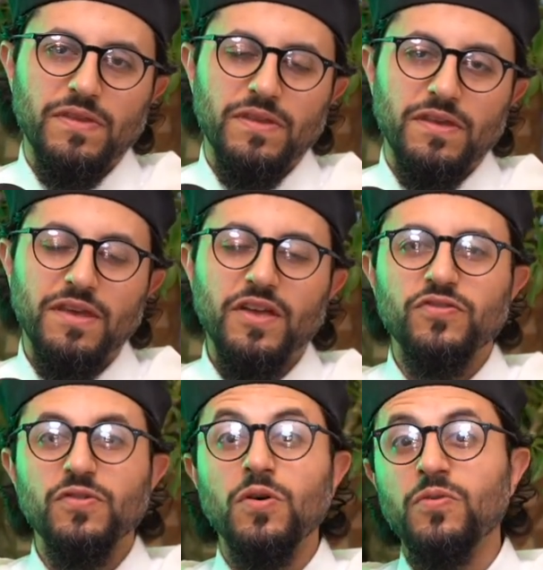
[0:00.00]
He
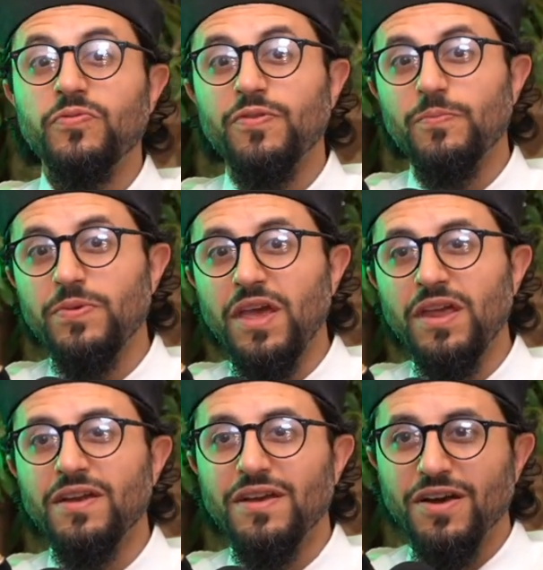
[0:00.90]
gets known for
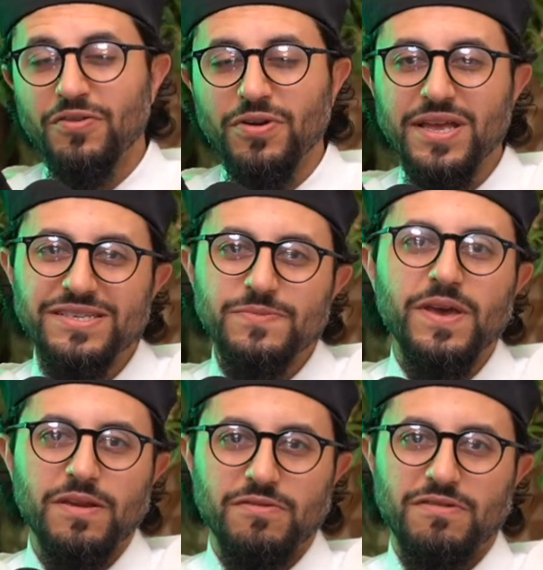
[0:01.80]
being a great
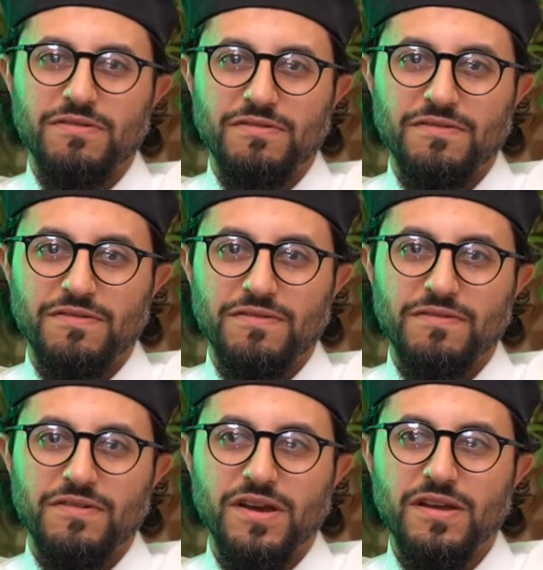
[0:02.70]
debater.
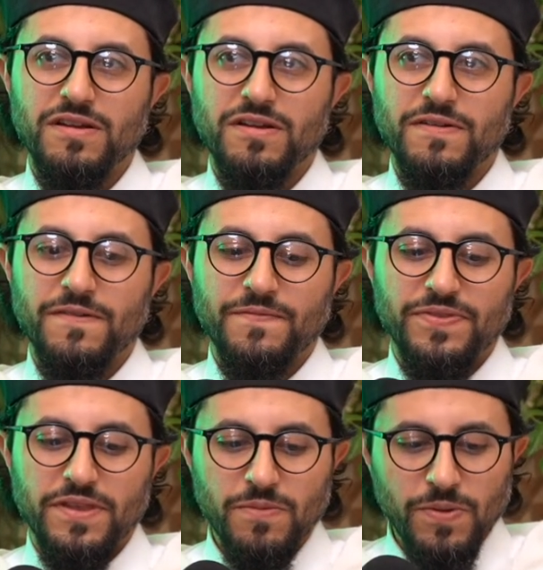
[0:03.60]
Okay?
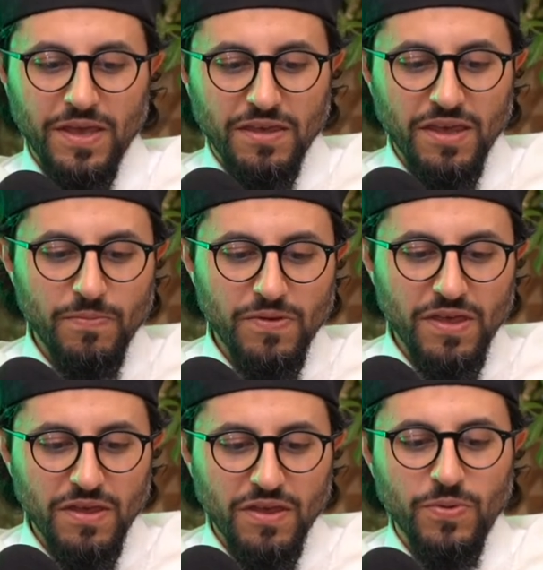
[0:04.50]

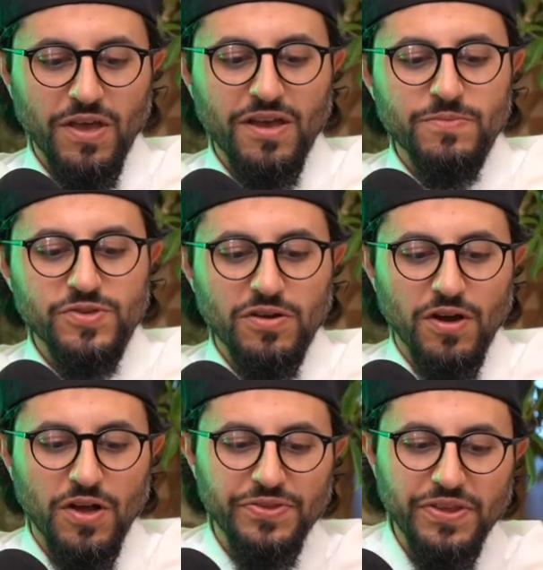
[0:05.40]
He becomes
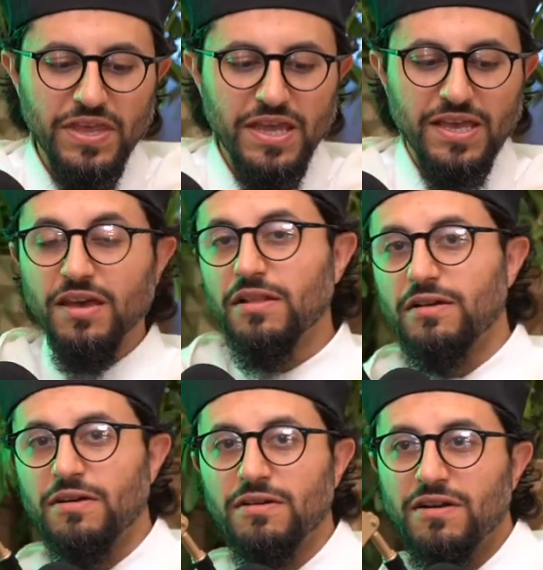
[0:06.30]
called the
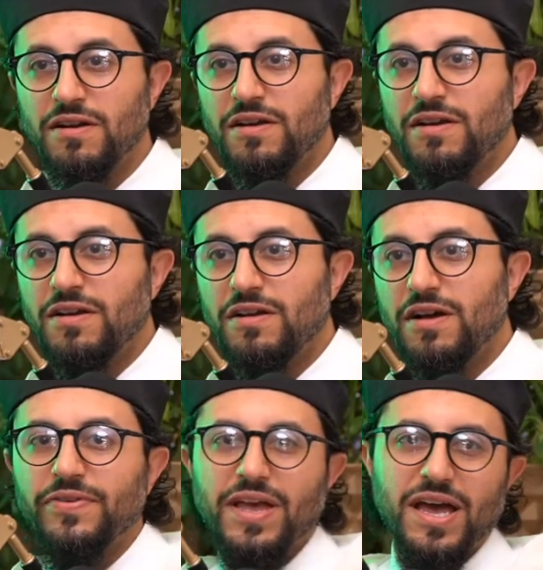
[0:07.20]
killer
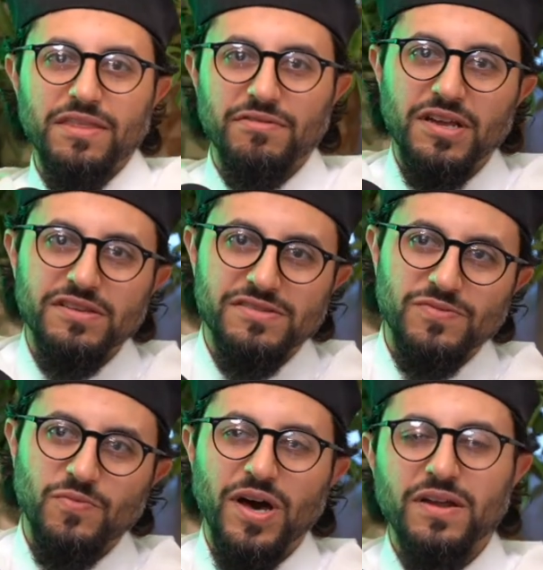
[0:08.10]
of gatherings.
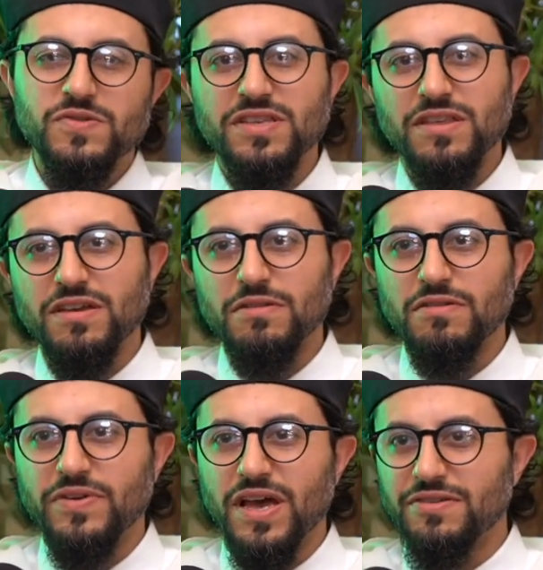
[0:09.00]
Why was he the killer
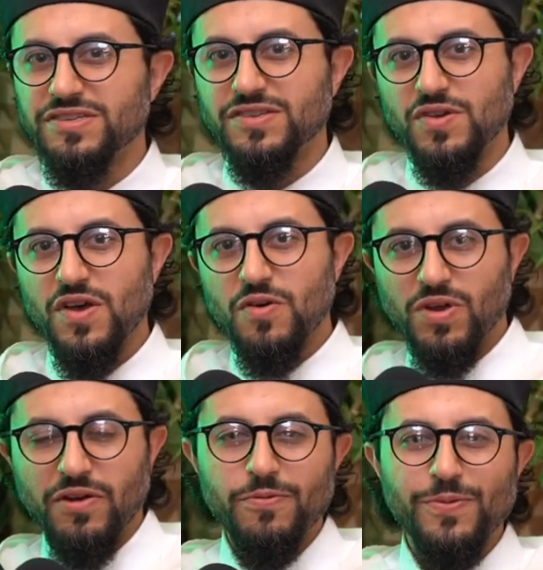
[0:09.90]
of gatherings? Because
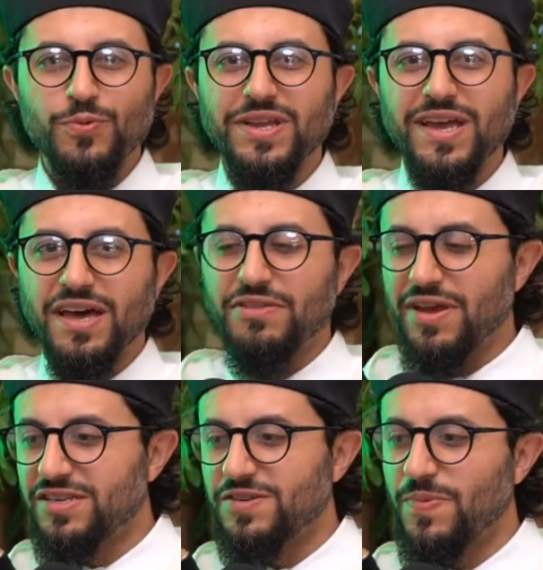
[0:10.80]
whenever people would gather
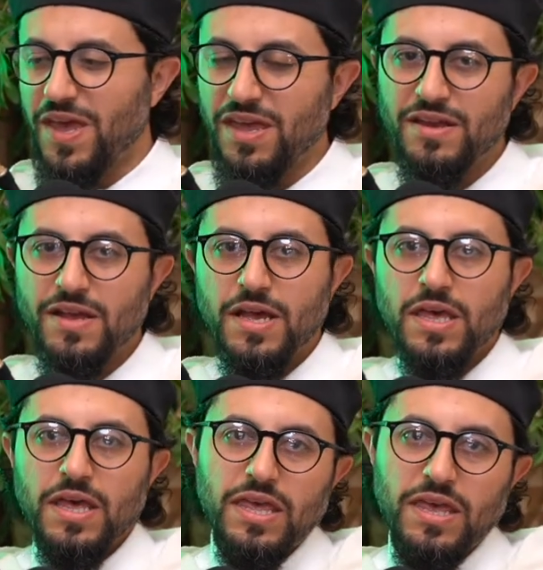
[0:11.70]
and debate,
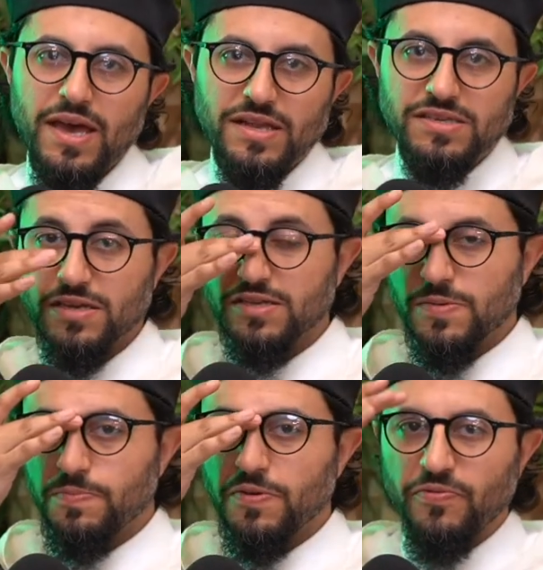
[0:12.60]
he had such a
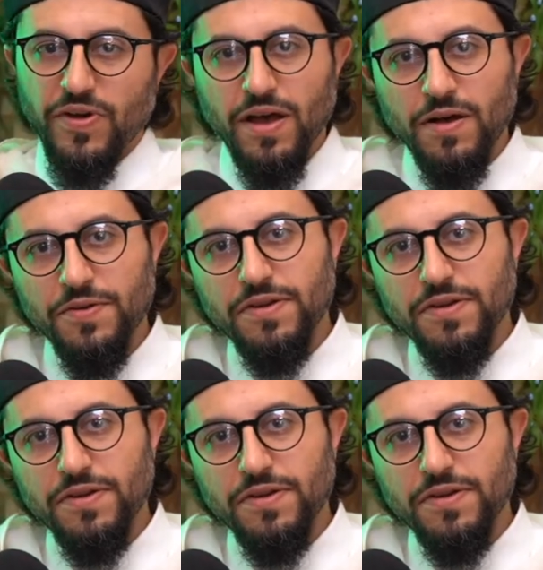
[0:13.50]
profound